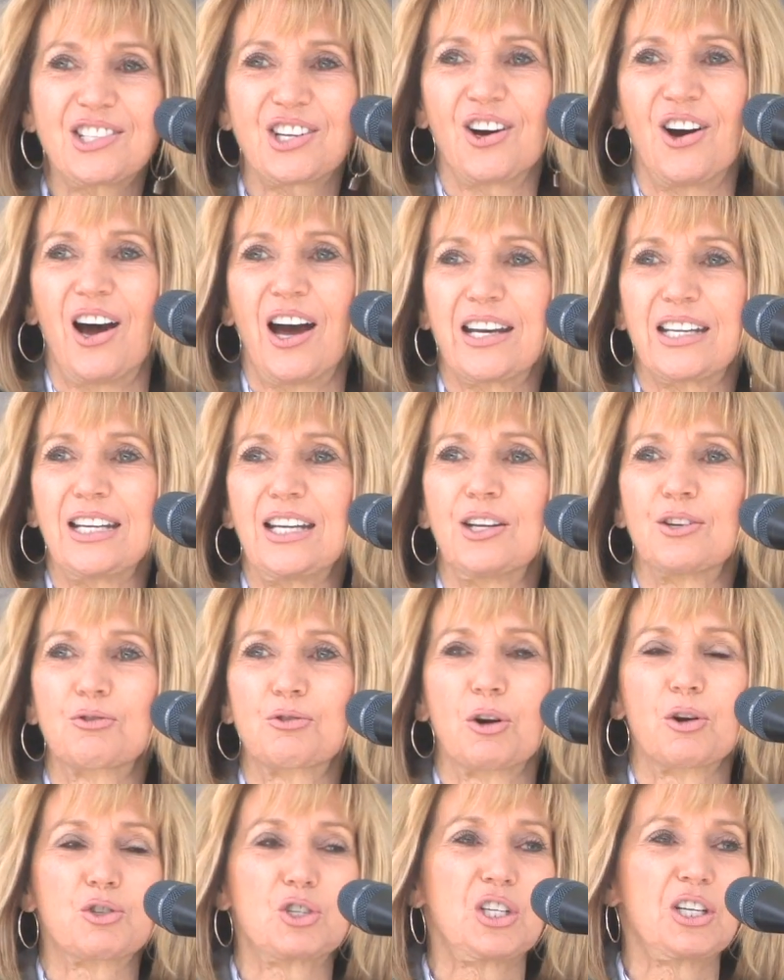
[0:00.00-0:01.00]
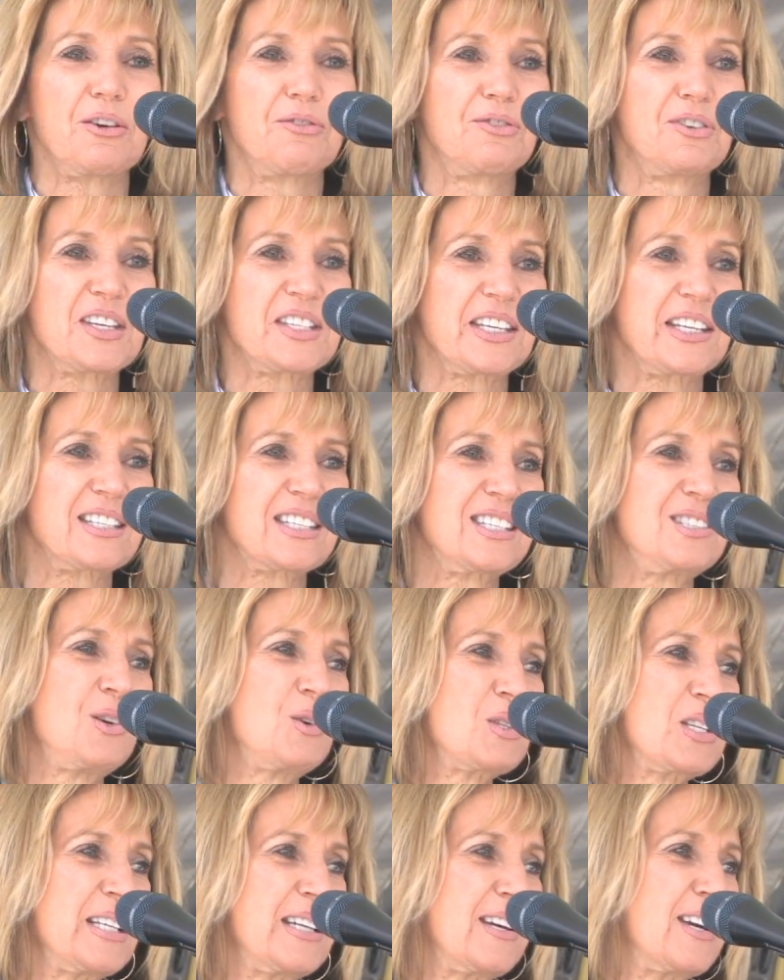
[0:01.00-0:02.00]
taught intro geophysics
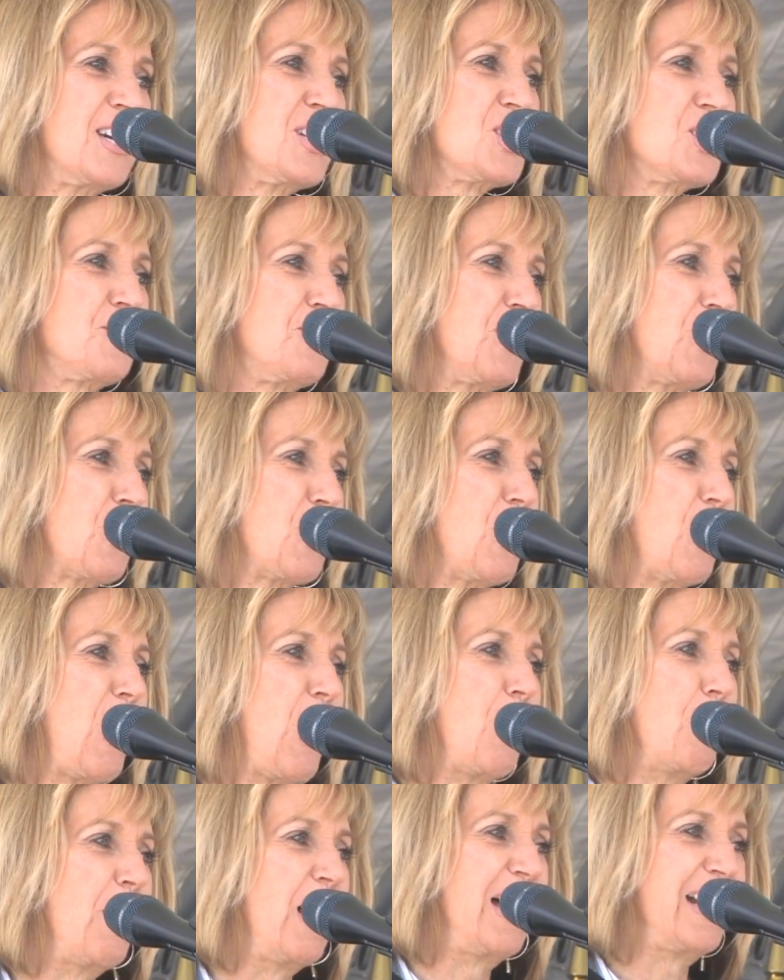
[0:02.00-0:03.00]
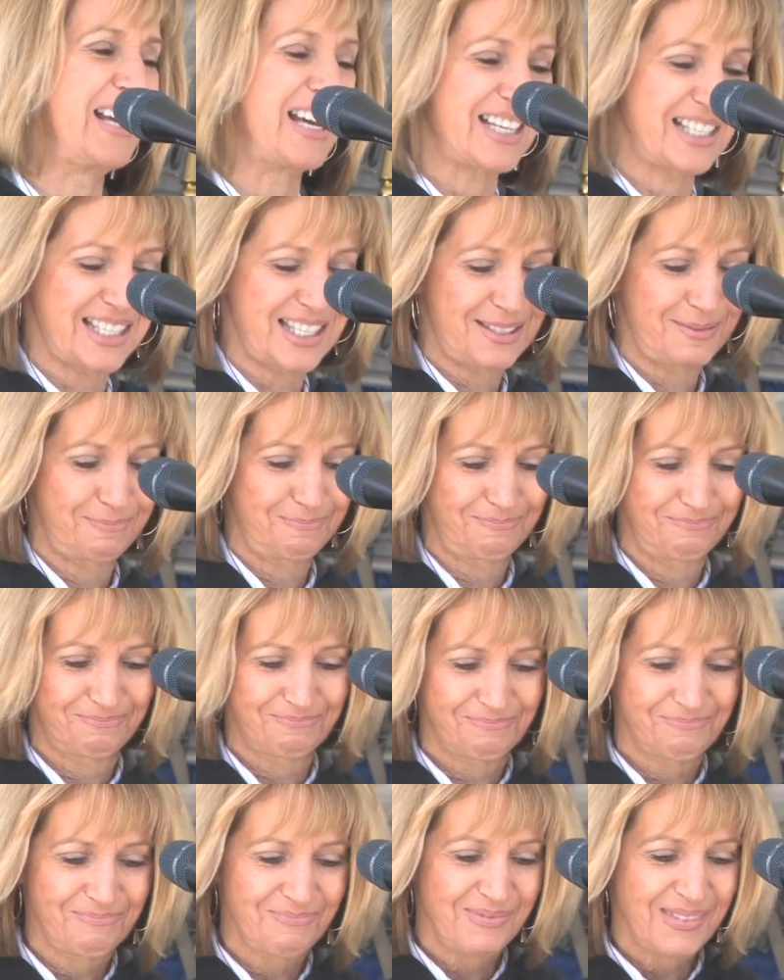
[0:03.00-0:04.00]
using spherical harmonics
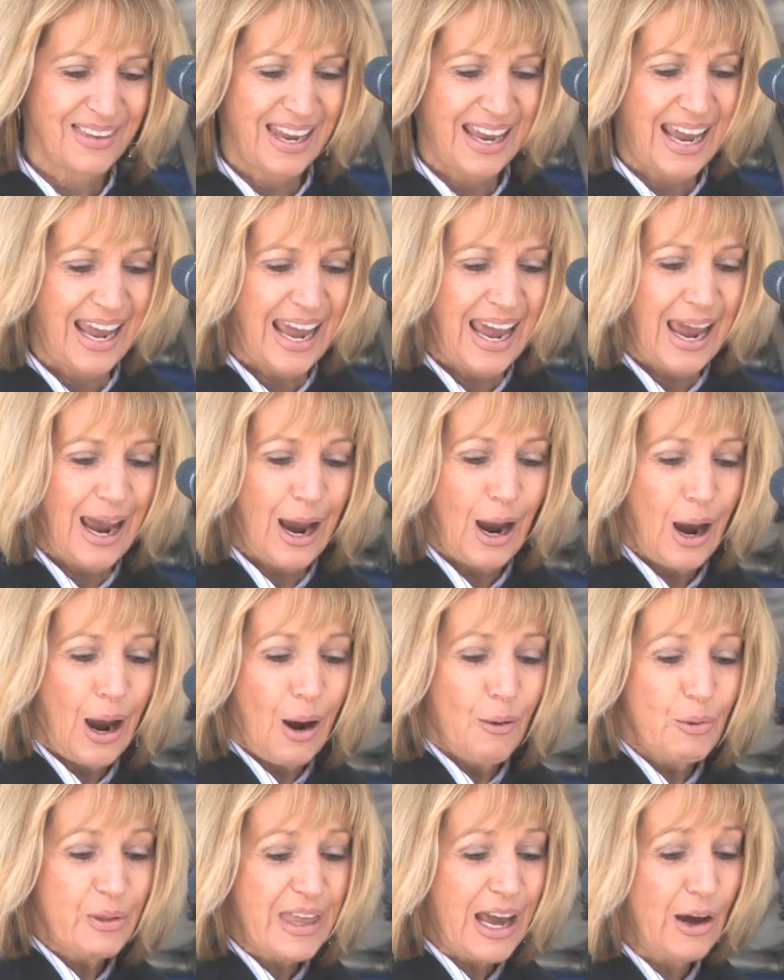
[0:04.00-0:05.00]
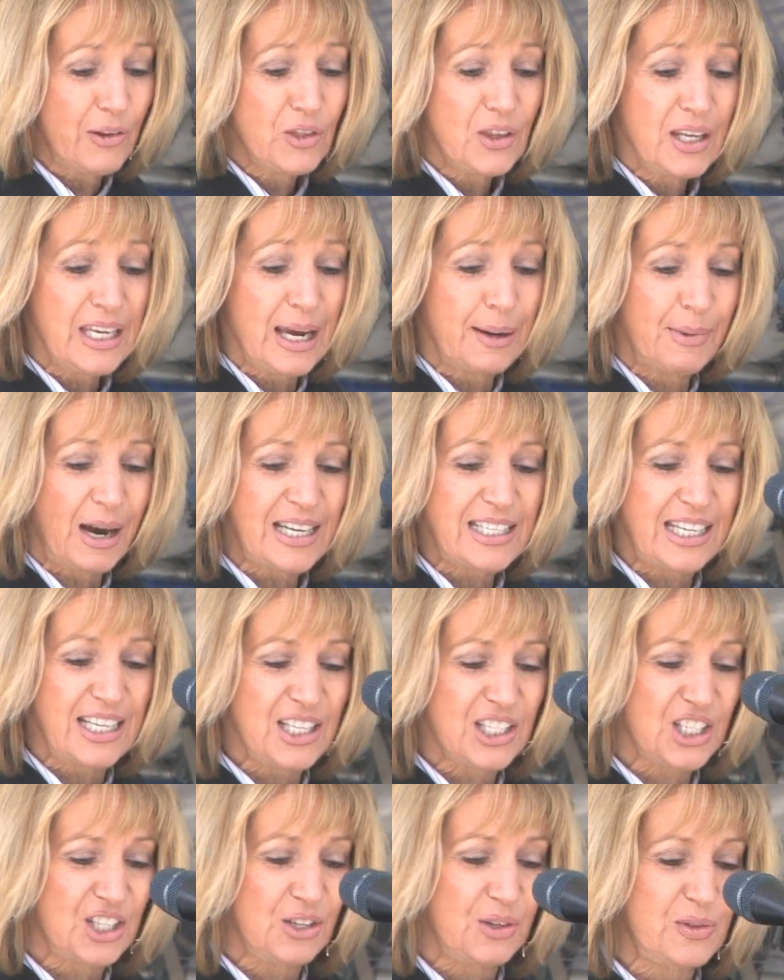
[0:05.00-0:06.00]
without the MIT
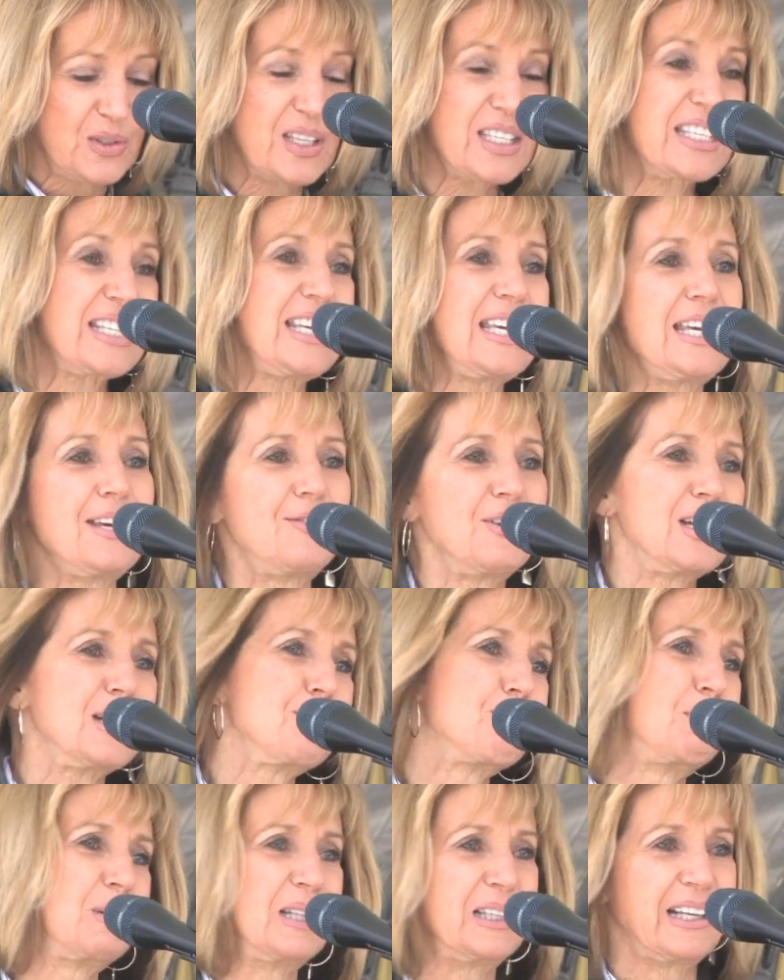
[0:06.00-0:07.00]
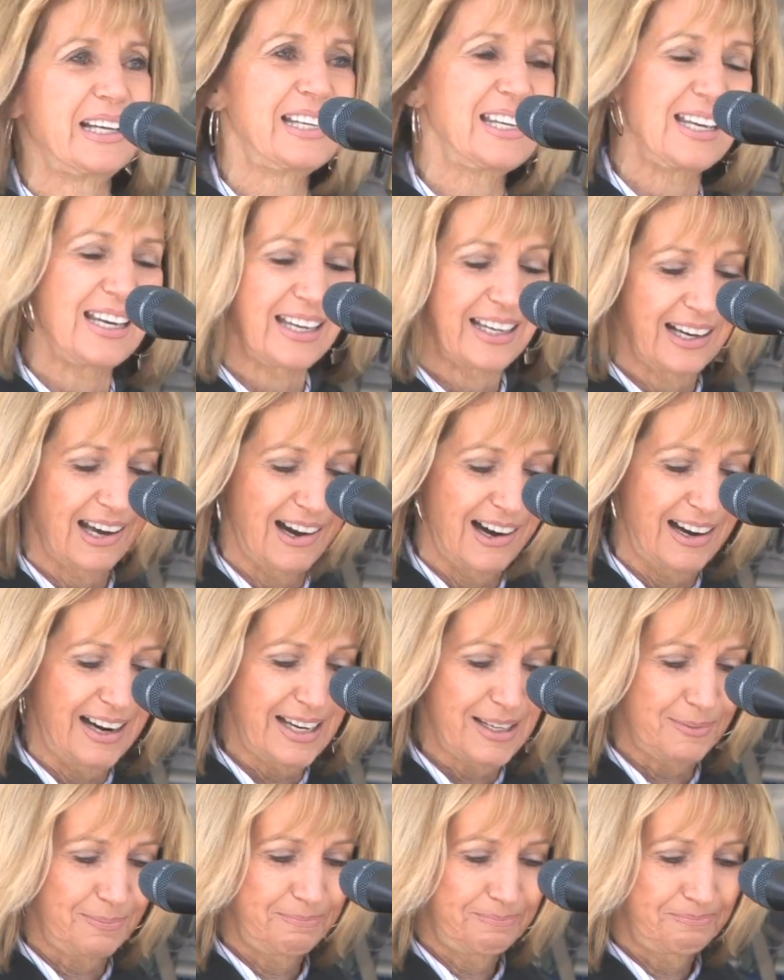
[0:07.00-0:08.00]
students even blinking an
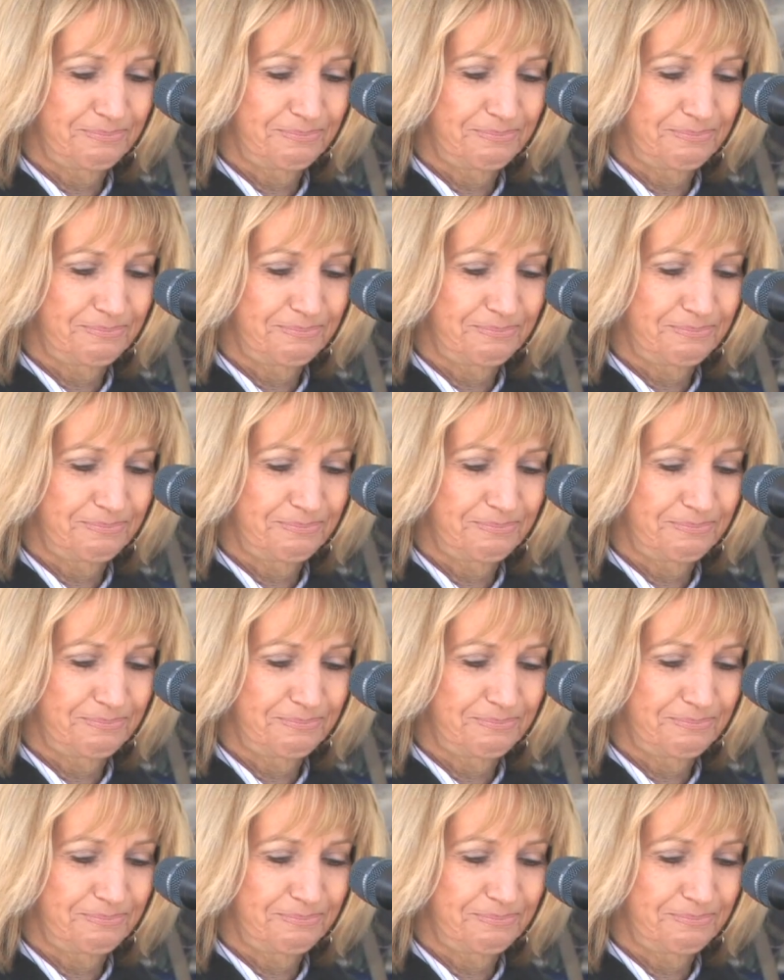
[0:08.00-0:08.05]
eye.